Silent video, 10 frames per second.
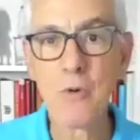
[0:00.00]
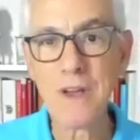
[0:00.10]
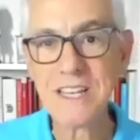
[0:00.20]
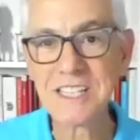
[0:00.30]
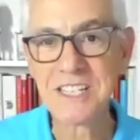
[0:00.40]

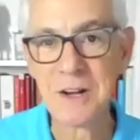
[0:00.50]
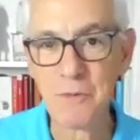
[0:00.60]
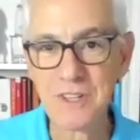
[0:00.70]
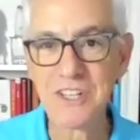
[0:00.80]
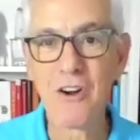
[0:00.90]
Wisdom
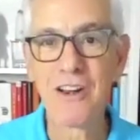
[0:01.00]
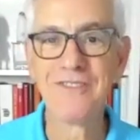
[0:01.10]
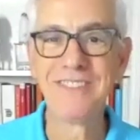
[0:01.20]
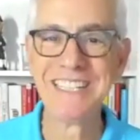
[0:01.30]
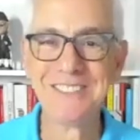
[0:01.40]
with Jarrett
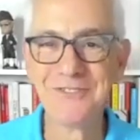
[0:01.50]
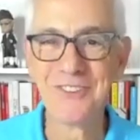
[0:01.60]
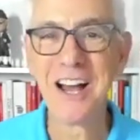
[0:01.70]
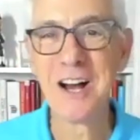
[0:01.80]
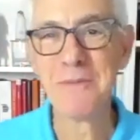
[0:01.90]
Fleagle
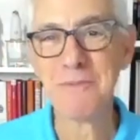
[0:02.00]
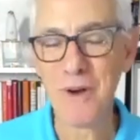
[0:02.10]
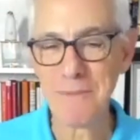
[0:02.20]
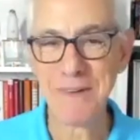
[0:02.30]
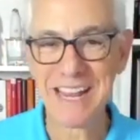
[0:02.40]
from
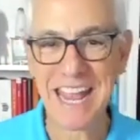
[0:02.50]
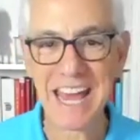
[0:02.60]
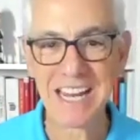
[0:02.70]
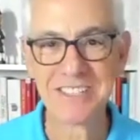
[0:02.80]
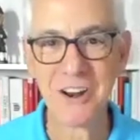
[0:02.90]

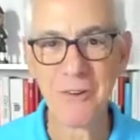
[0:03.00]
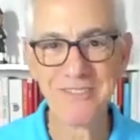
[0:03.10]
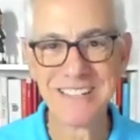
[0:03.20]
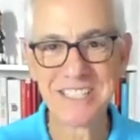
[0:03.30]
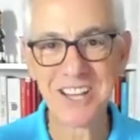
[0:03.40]
WebMechanix. Jarrett,
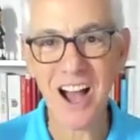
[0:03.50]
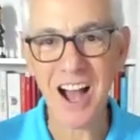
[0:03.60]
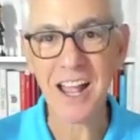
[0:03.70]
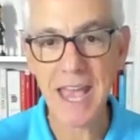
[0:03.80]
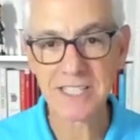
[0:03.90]
let's
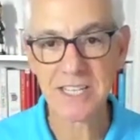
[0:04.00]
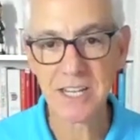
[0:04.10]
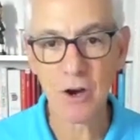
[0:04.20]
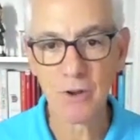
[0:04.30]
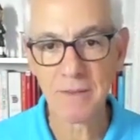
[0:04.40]
talk
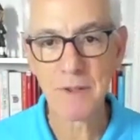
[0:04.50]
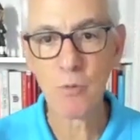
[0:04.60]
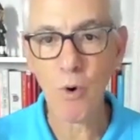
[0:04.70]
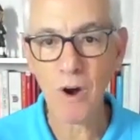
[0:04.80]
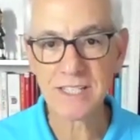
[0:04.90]
SEO. Give me
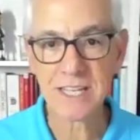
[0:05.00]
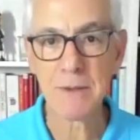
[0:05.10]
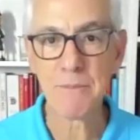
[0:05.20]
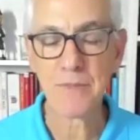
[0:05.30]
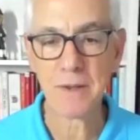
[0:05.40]
one
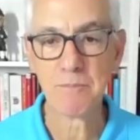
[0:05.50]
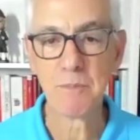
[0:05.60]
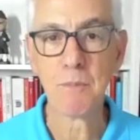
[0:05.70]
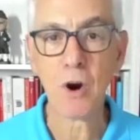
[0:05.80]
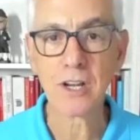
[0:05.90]
tip that
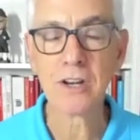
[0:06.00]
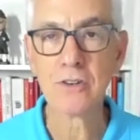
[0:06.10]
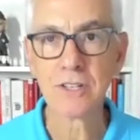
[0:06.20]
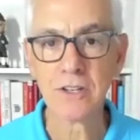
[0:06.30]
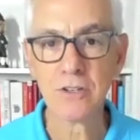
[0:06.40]

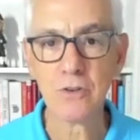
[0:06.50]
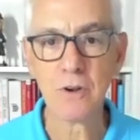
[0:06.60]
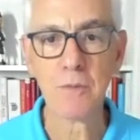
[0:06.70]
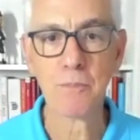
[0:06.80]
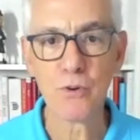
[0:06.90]
marketers can do to
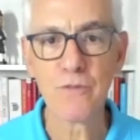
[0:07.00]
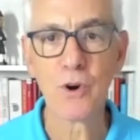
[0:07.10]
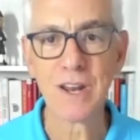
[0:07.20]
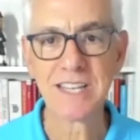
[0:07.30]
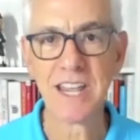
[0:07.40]
improve
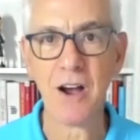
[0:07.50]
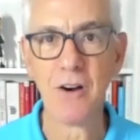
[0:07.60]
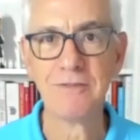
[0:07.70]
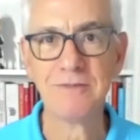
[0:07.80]
their SEO.